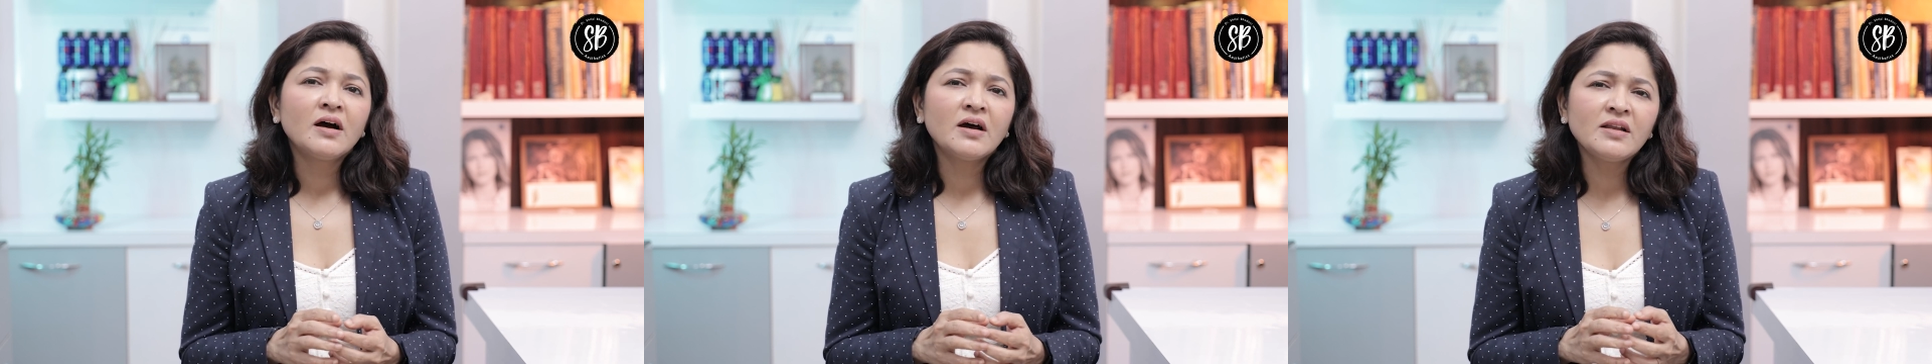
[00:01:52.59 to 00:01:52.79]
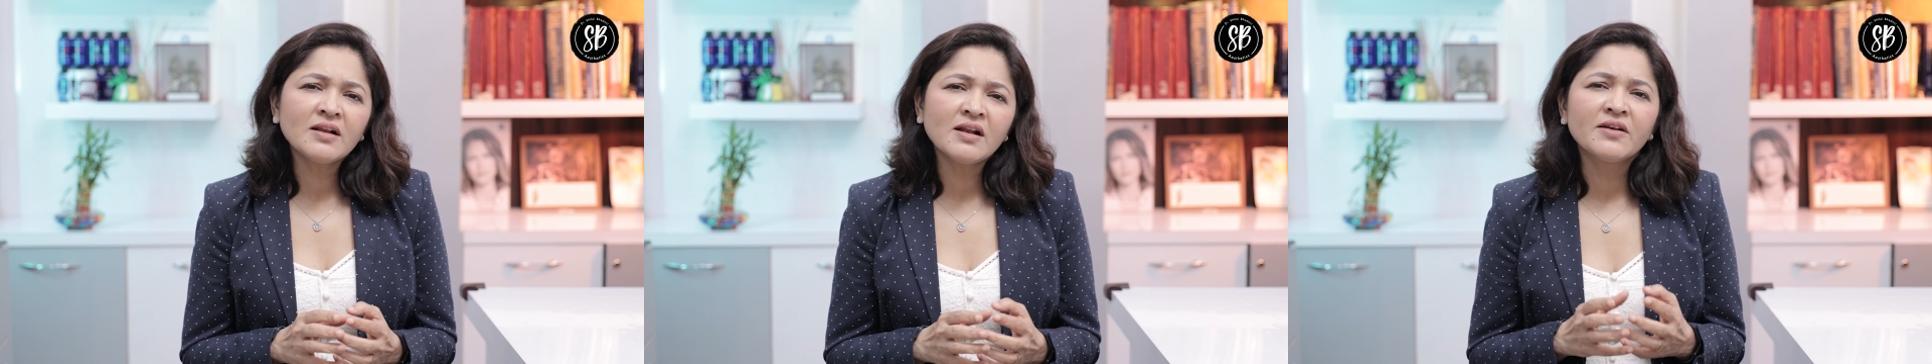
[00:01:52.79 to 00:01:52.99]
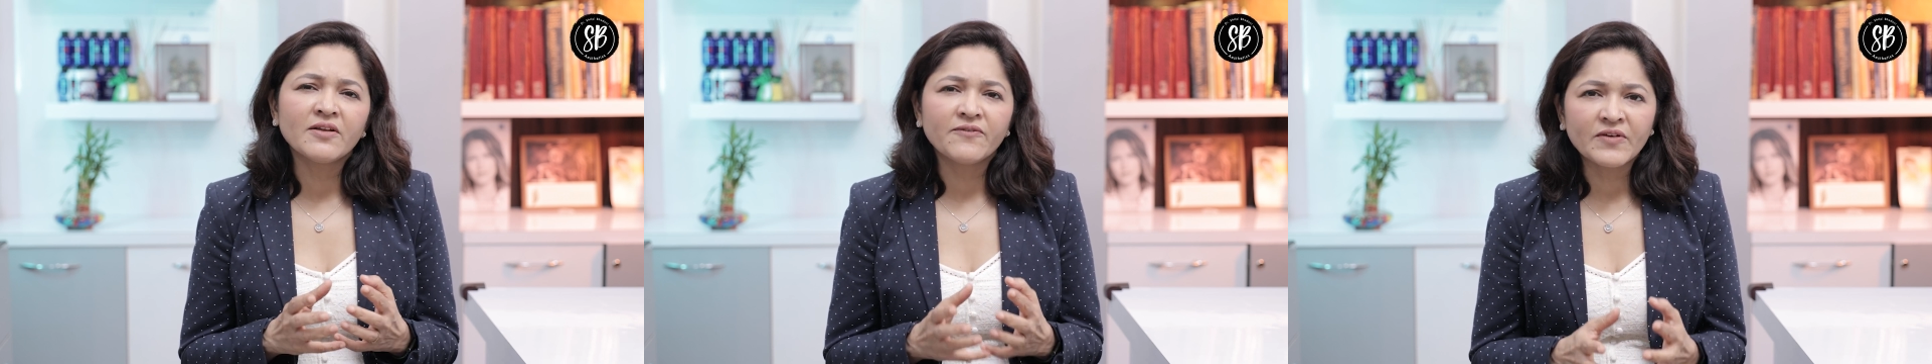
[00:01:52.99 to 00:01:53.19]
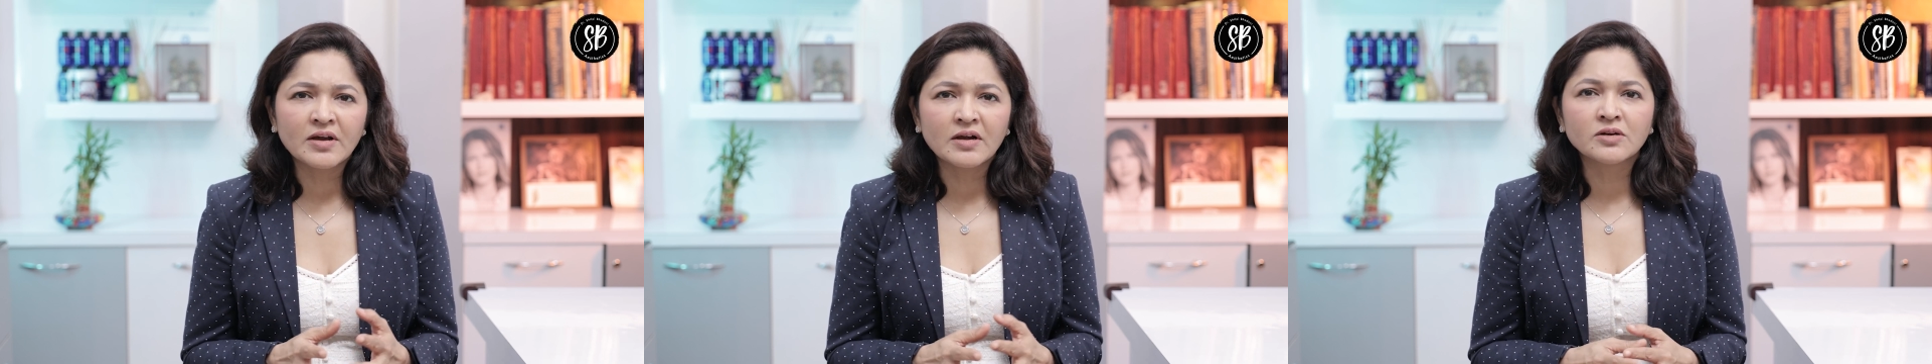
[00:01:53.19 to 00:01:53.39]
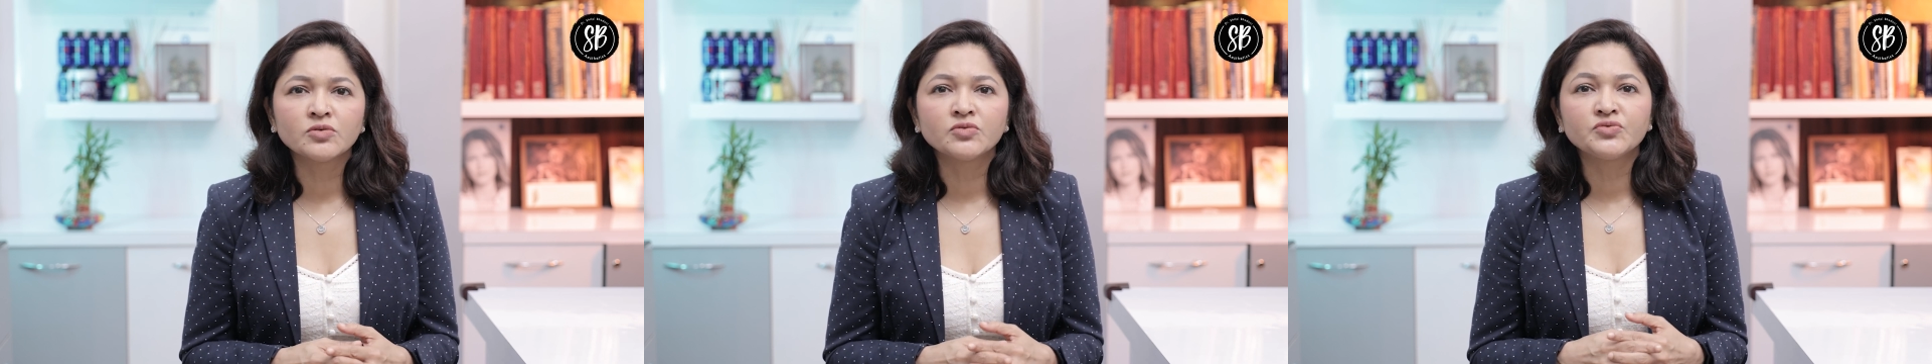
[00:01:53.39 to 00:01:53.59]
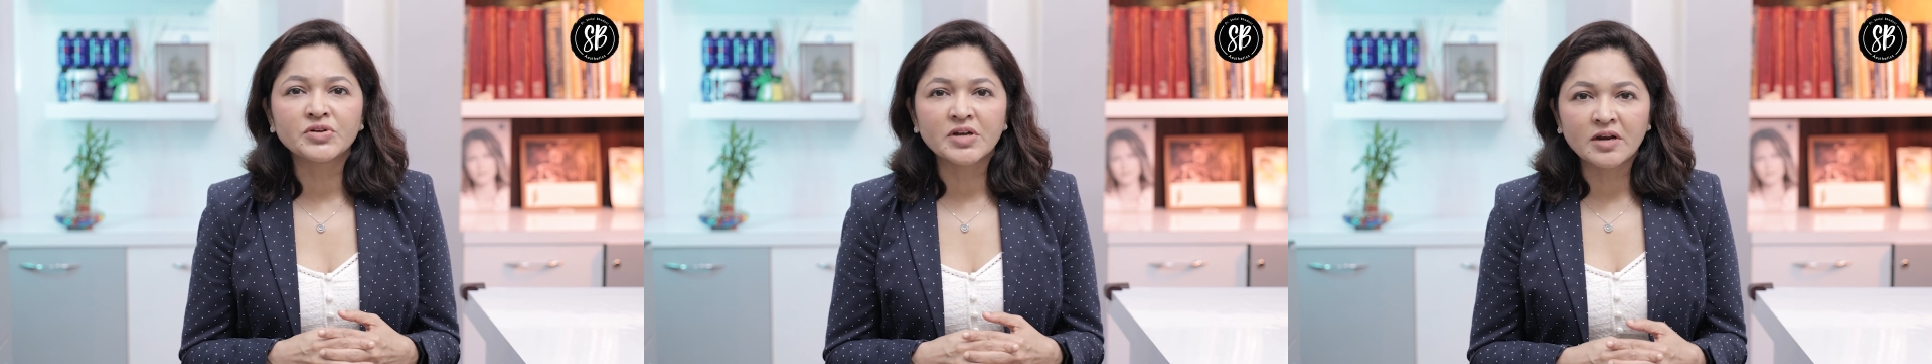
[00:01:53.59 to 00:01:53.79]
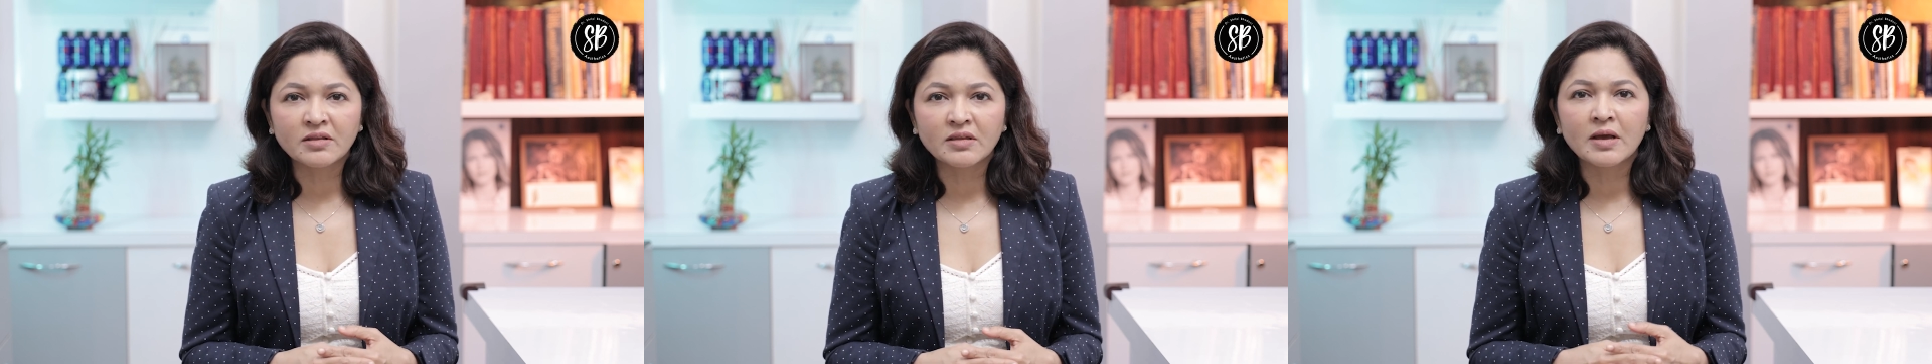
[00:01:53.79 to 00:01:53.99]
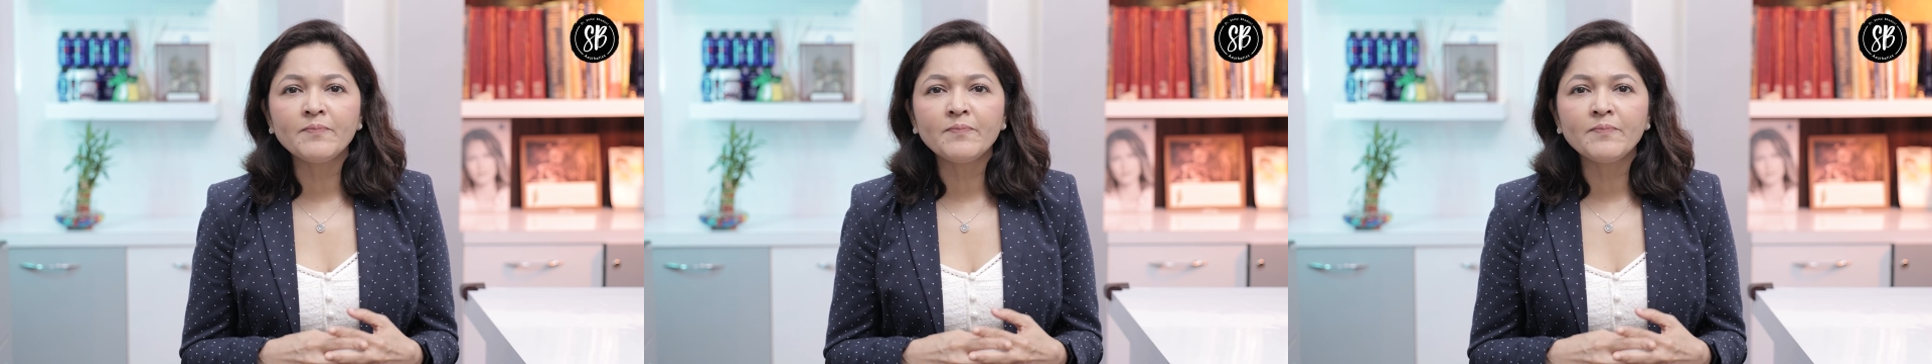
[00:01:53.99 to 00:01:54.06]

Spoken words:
a little difficult to treat